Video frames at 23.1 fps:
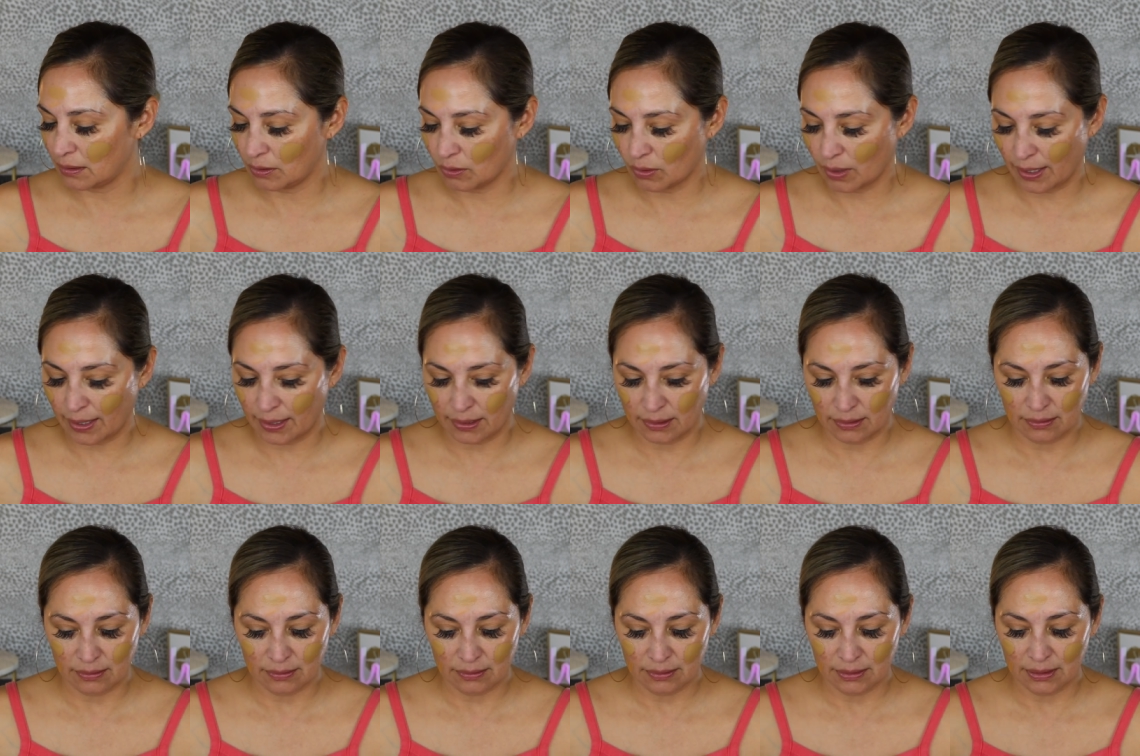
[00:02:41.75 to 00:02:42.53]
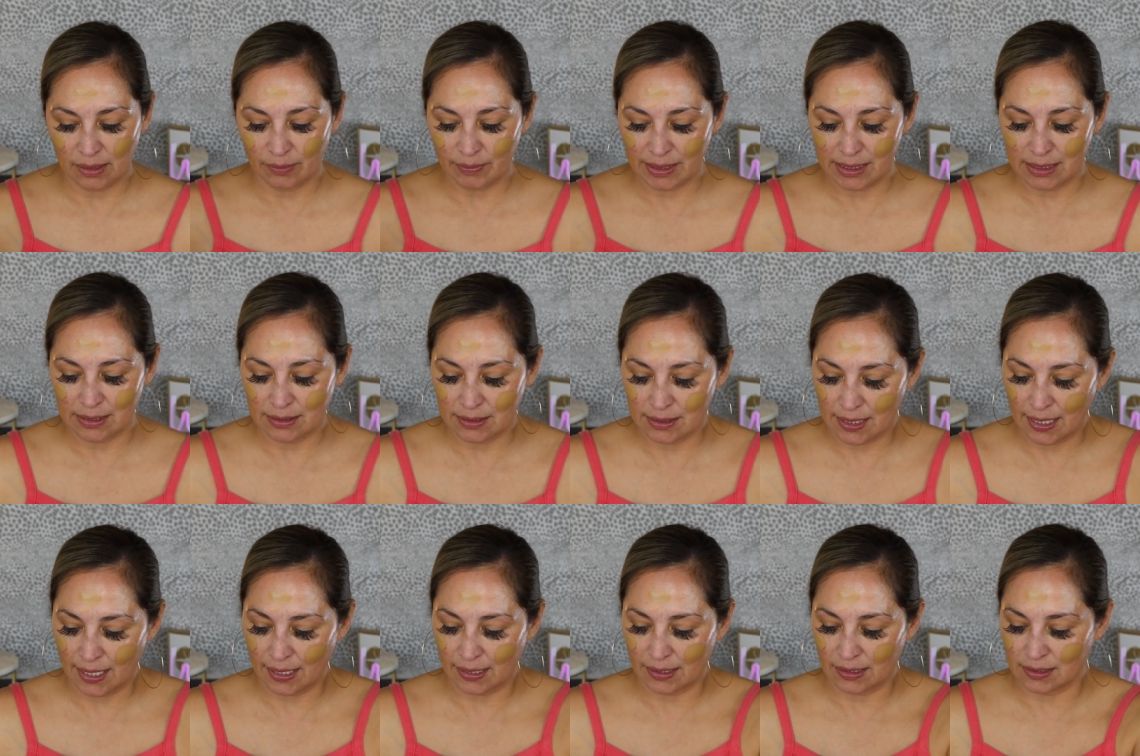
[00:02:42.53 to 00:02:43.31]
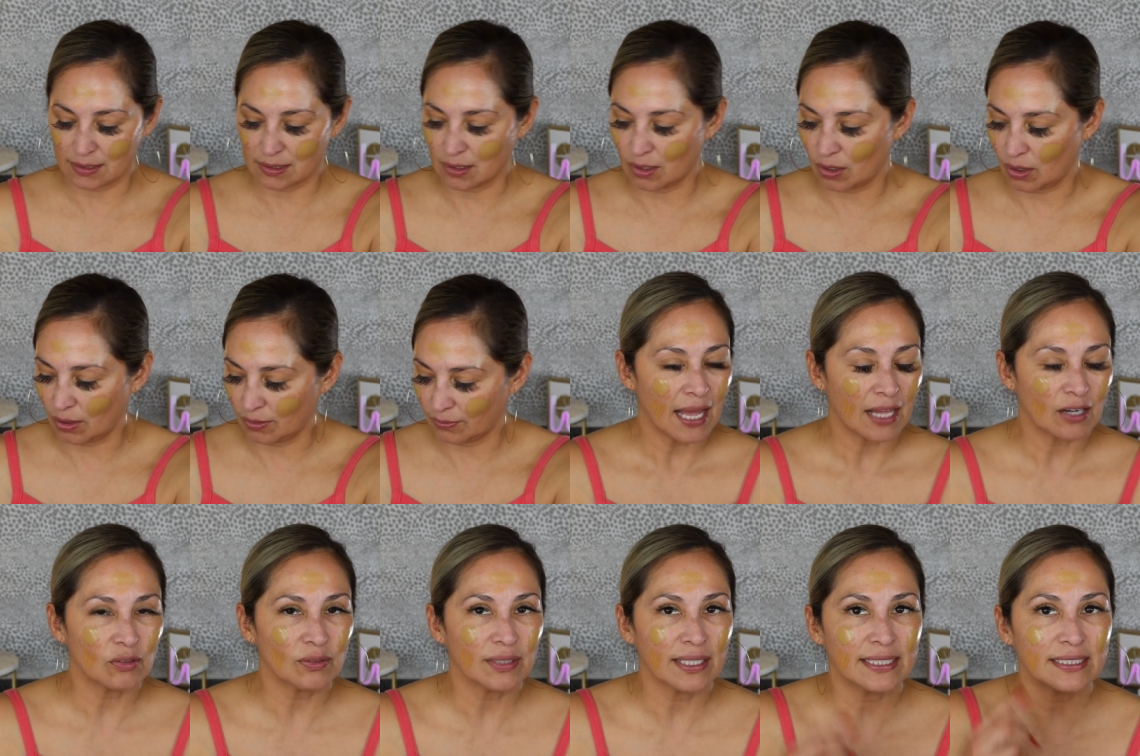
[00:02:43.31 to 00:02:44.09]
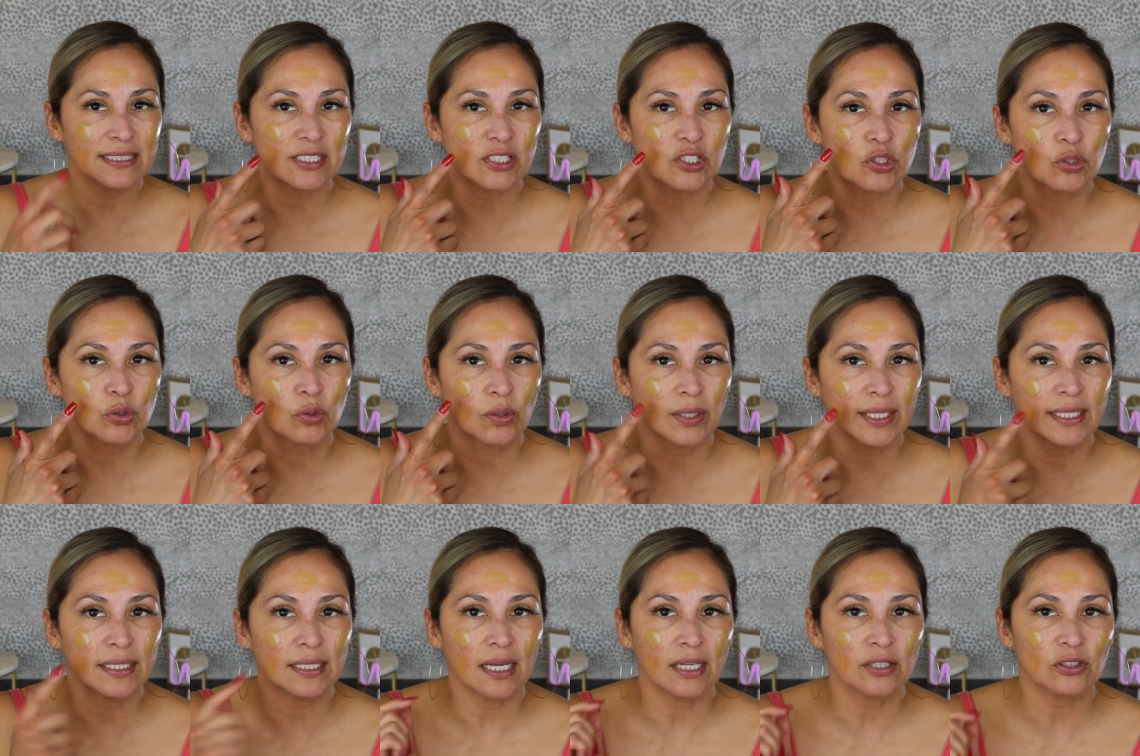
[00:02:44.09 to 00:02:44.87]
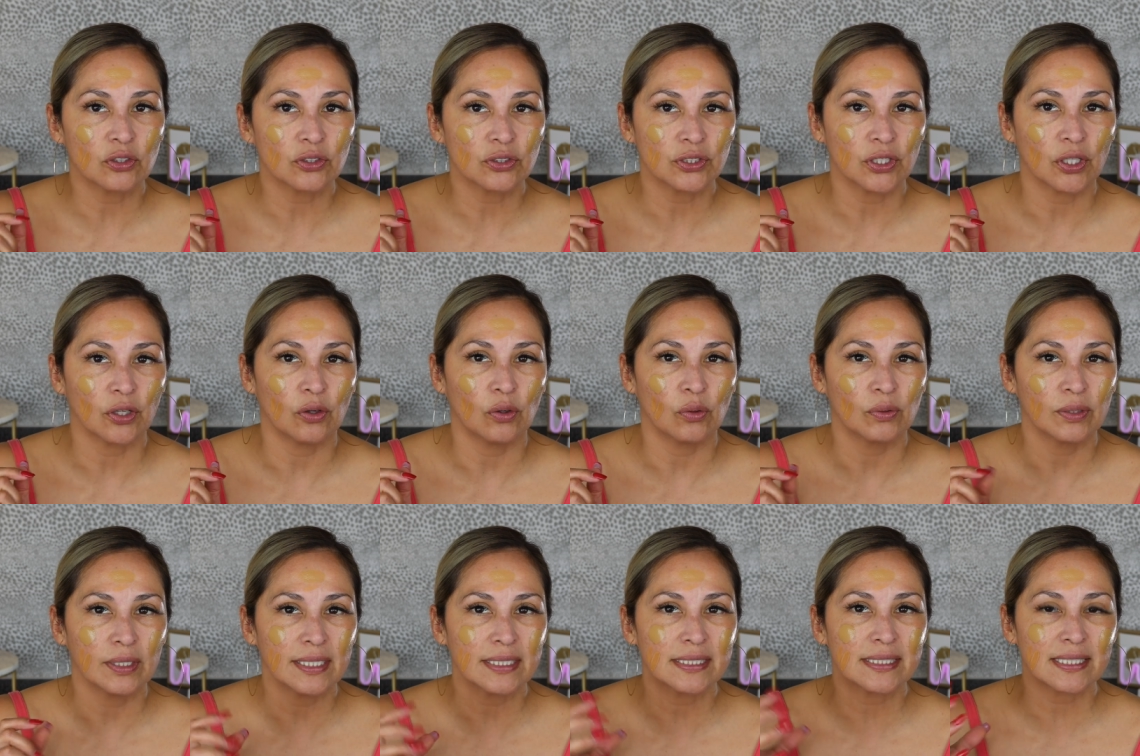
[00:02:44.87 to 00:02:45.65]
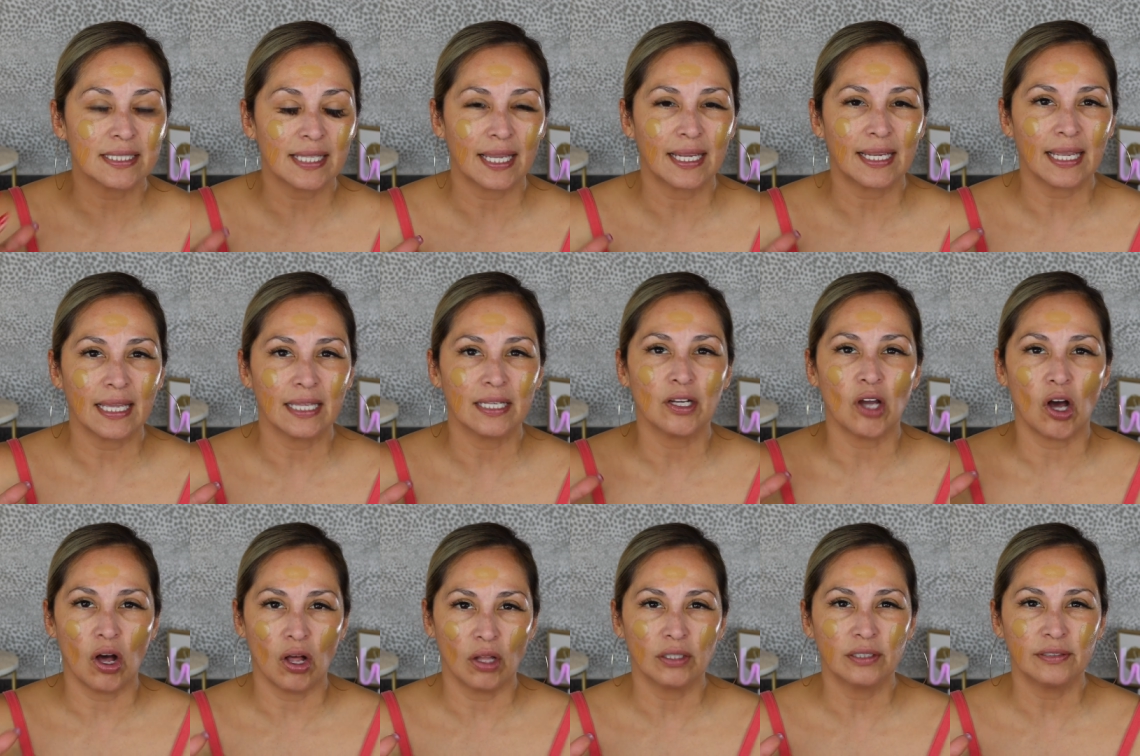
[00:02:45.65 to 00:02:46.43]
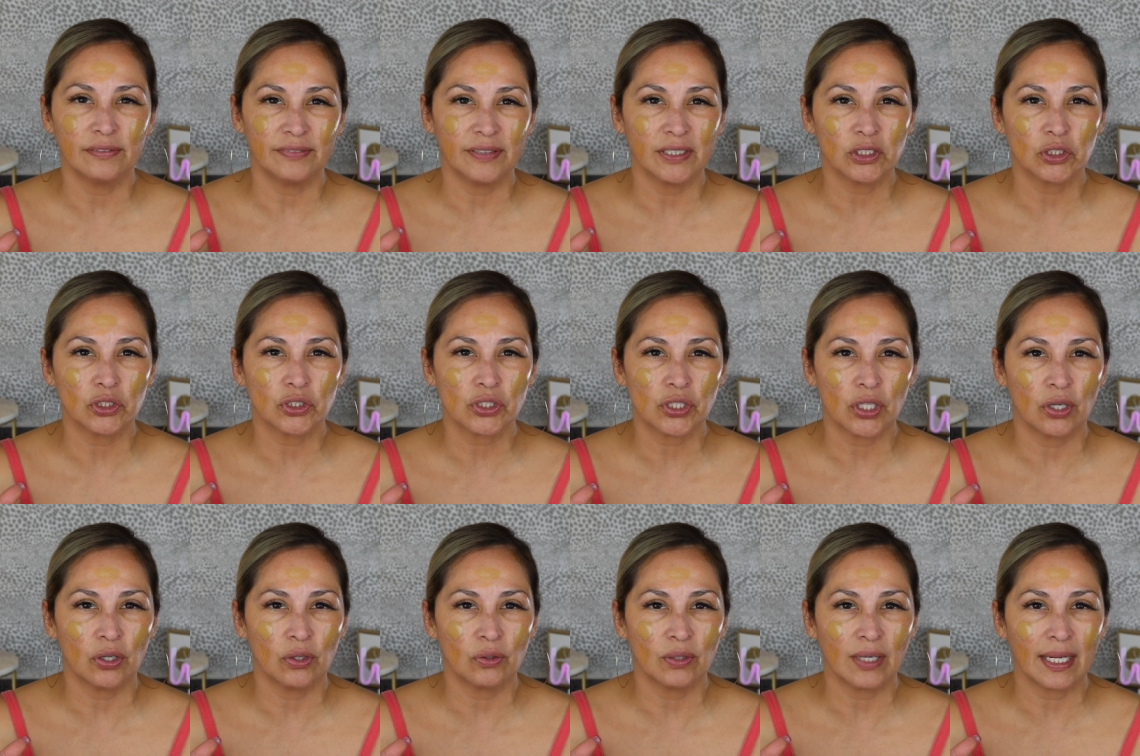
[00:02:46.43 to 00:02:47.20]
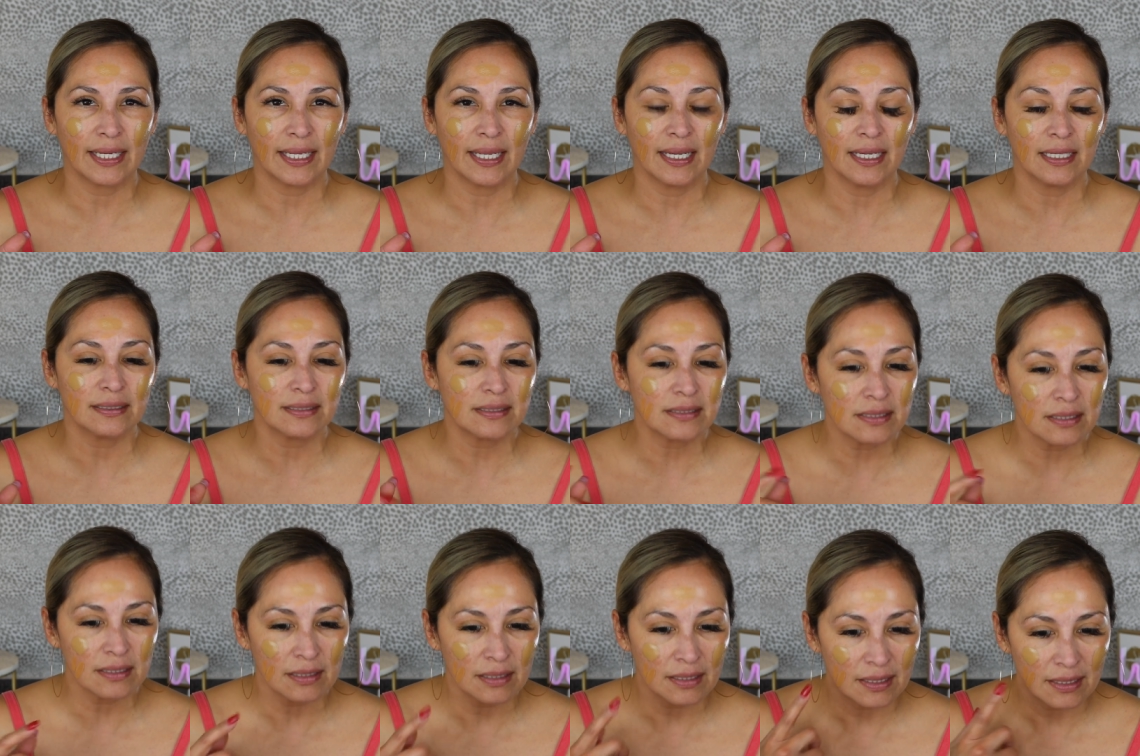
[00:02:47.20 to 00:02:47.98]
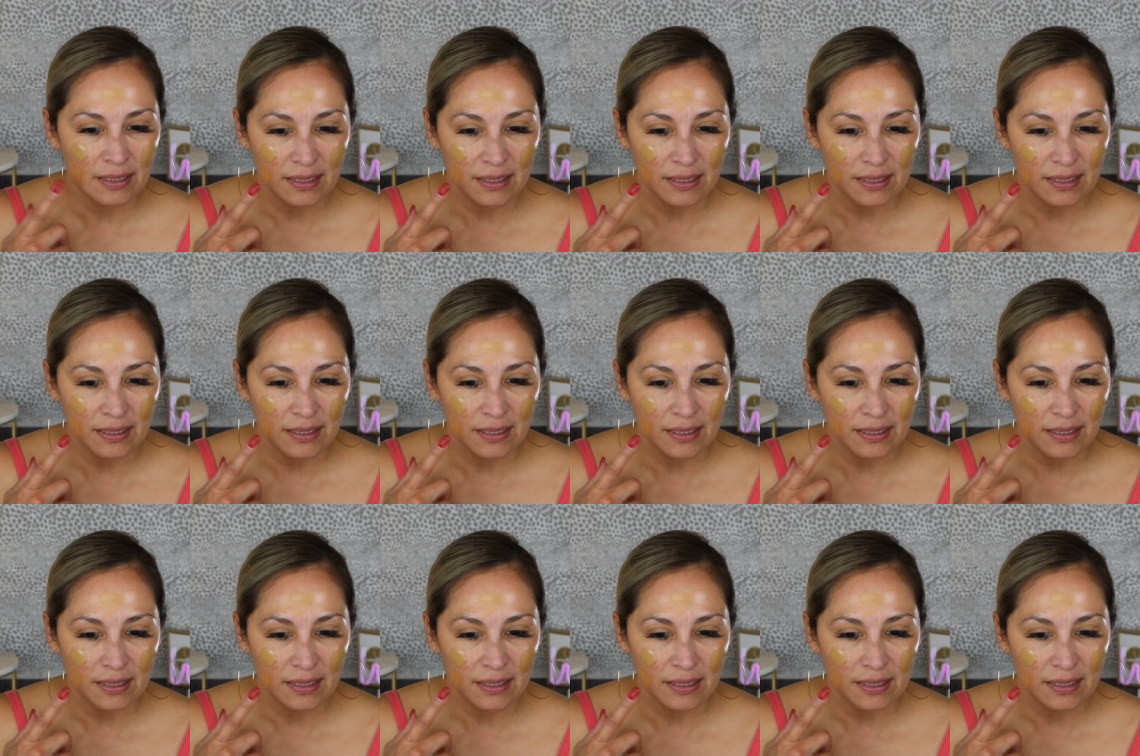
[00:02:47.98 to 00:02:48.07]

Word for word: Okay, let me take this off. I don't like this green undertone. It's like an olive undertone, I guess.